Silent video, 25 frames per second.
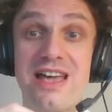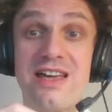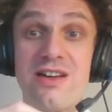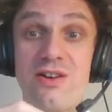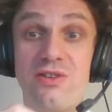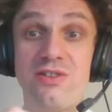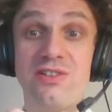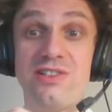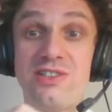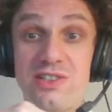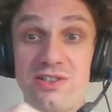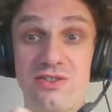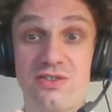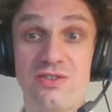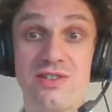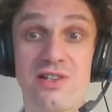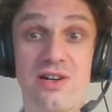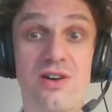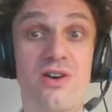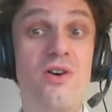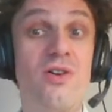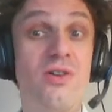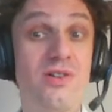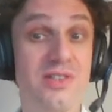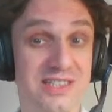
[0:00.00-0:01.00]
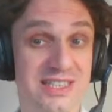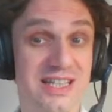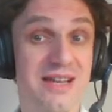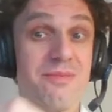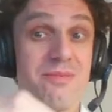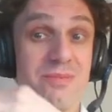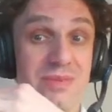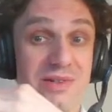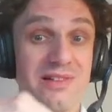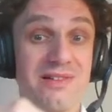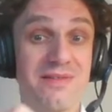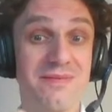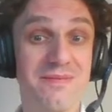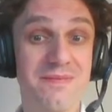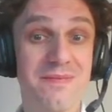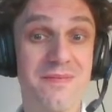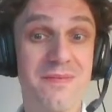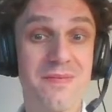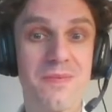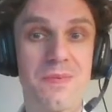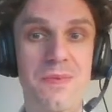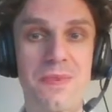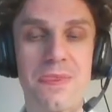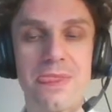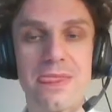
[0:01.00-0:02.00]
also to the whole sample.
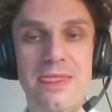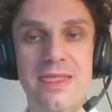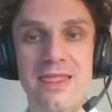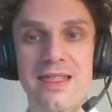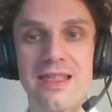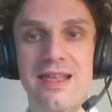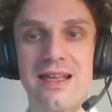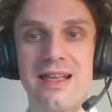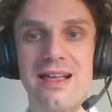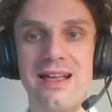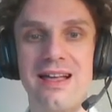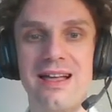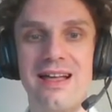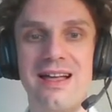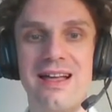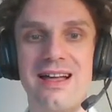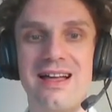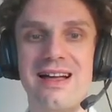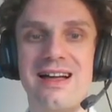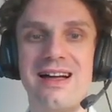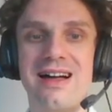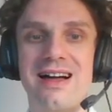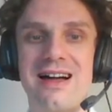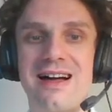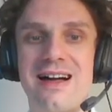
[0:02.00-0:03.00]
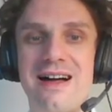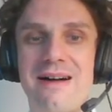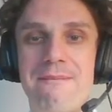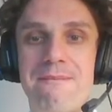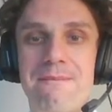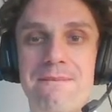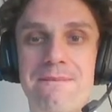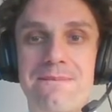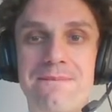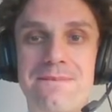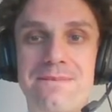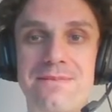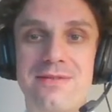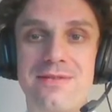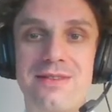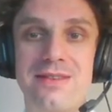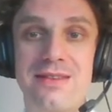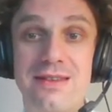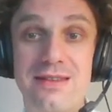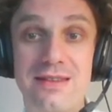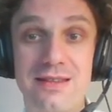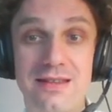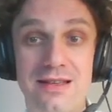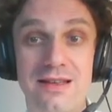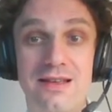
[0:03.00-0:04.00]

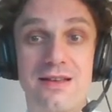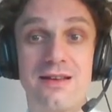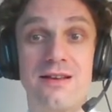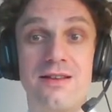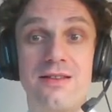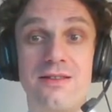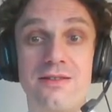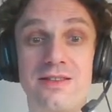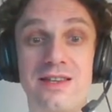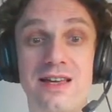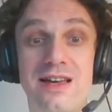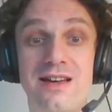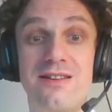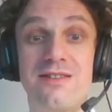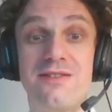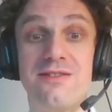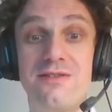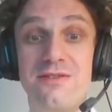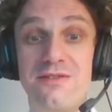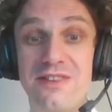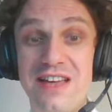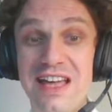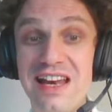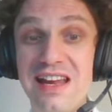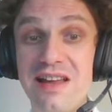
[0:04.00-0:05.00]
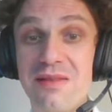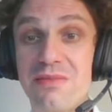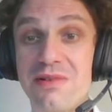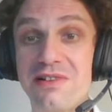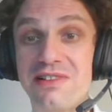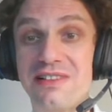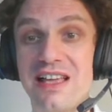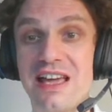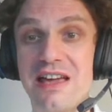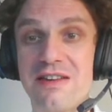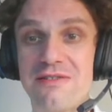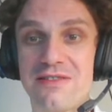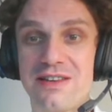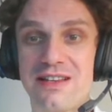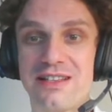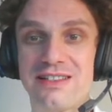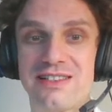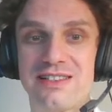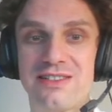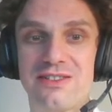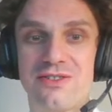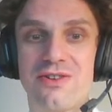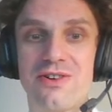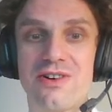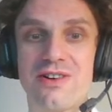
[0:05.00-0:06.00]
The variable
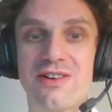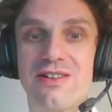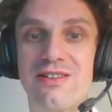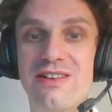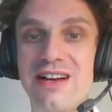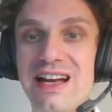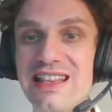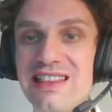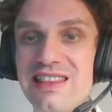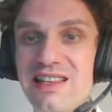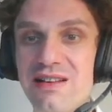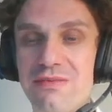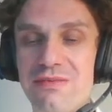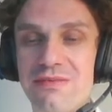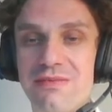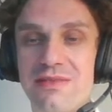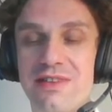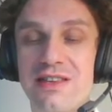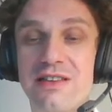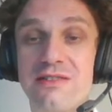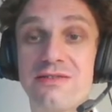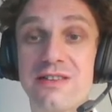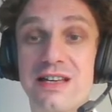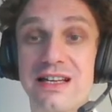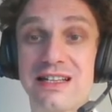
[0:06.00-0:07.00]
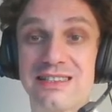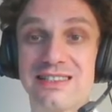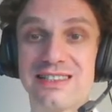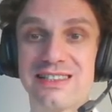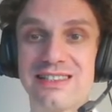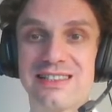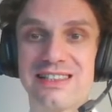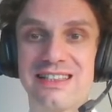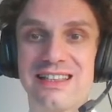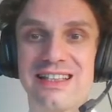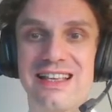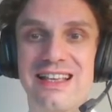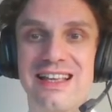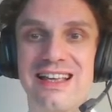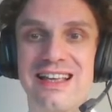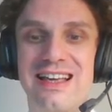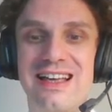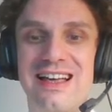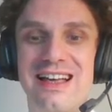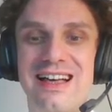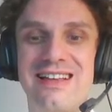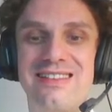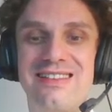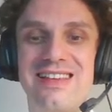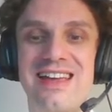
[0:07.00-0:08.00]
effects or random effects,
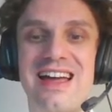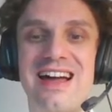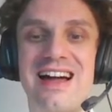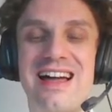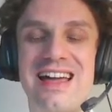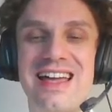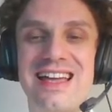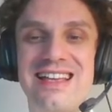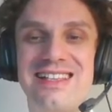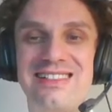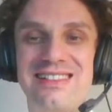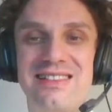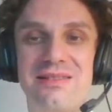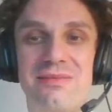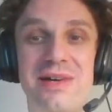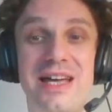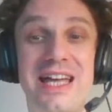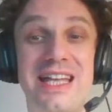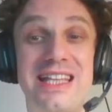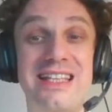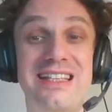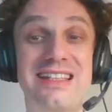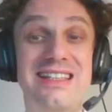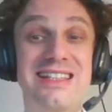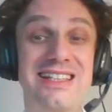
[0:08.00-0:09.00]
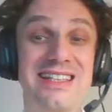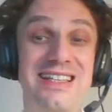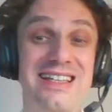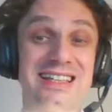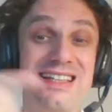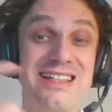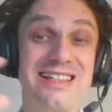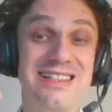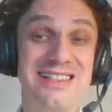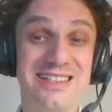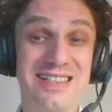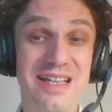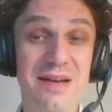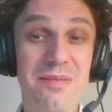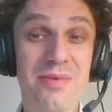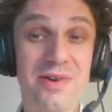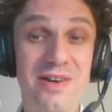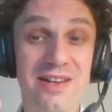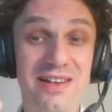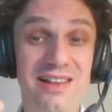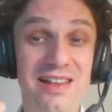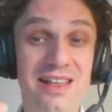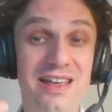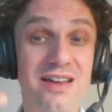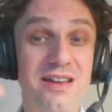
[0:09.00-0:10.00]
they are estimated
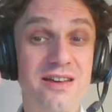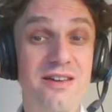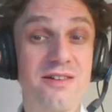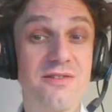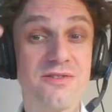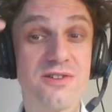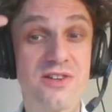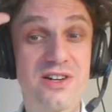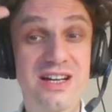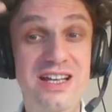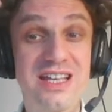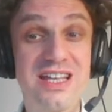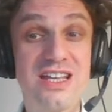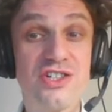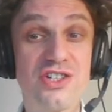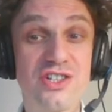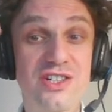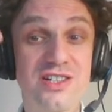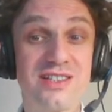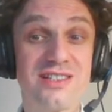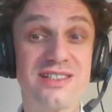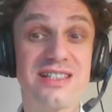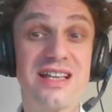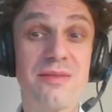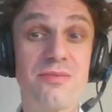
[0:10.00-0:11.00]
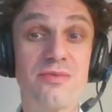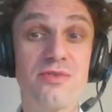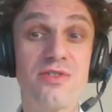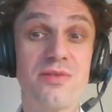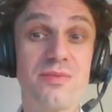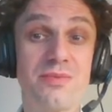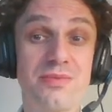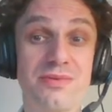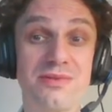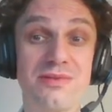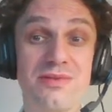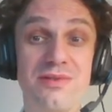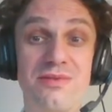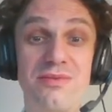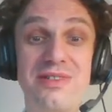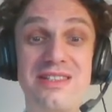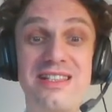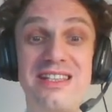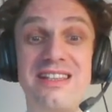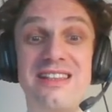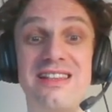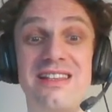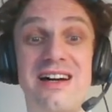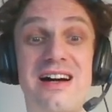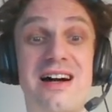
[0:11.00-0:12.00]
separately for each subgroup
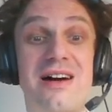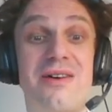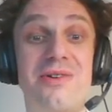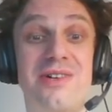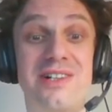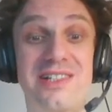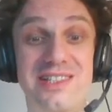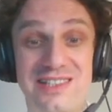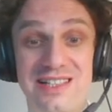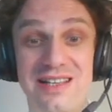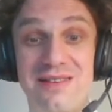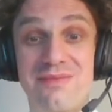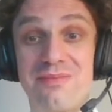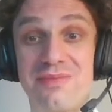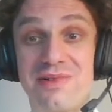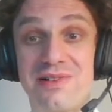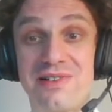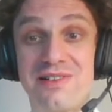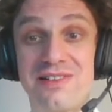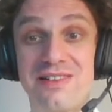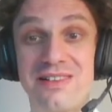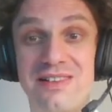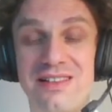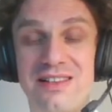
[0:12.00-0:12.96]
within our sample